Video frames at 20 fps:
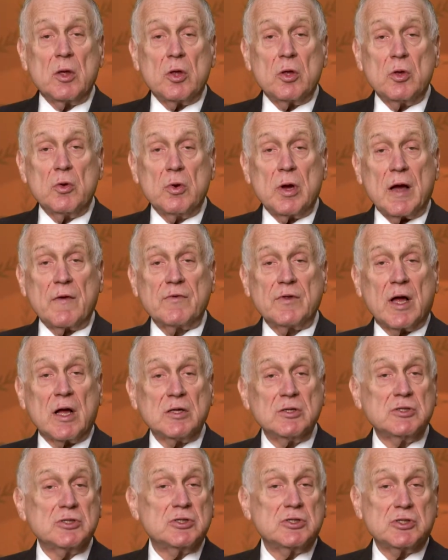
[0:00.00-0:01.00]
You have
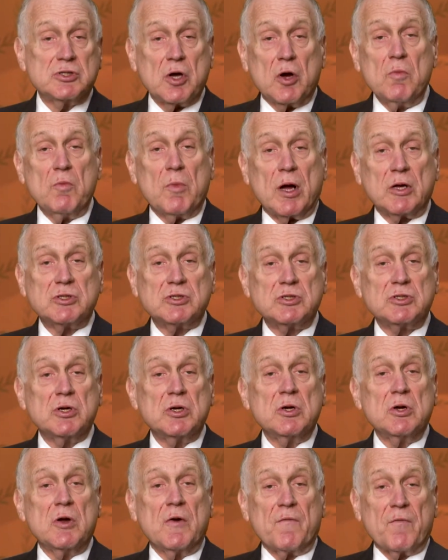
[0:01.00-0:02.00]
done so much
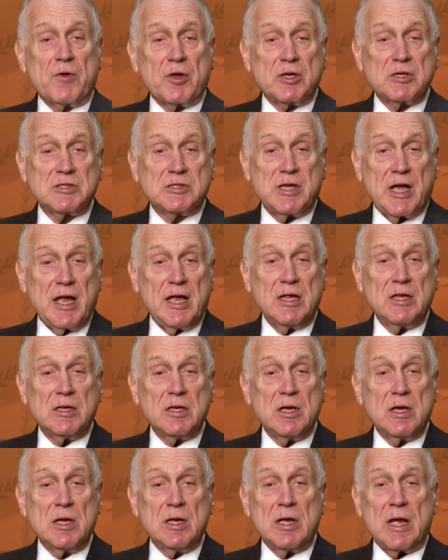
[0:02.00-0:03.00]
for your state
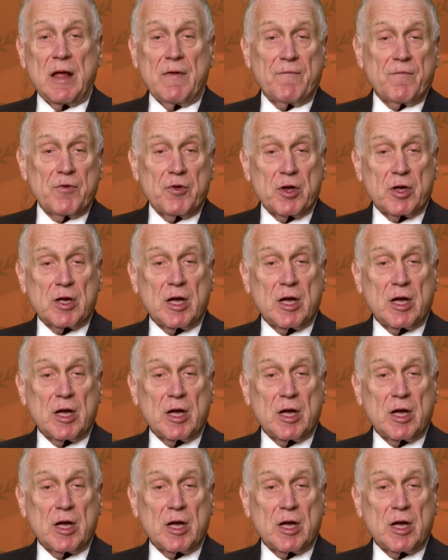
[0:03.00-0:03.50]
and for your